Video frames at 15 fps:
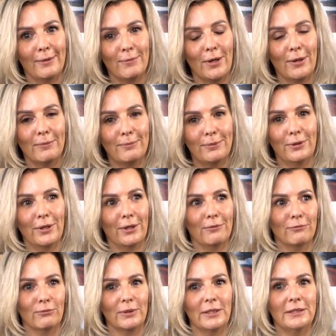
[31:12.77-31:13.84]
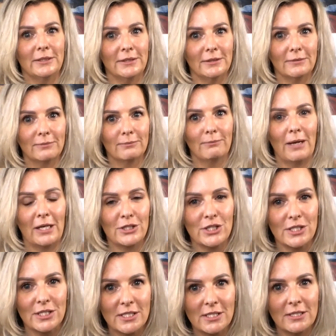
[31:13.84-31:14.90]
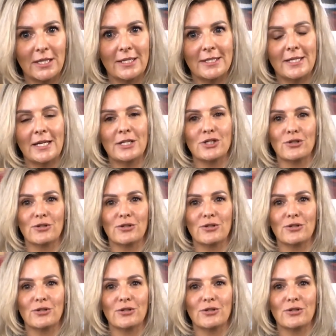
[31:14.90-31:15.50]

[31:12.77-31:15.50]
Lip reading: I'm not putting real matches in danger.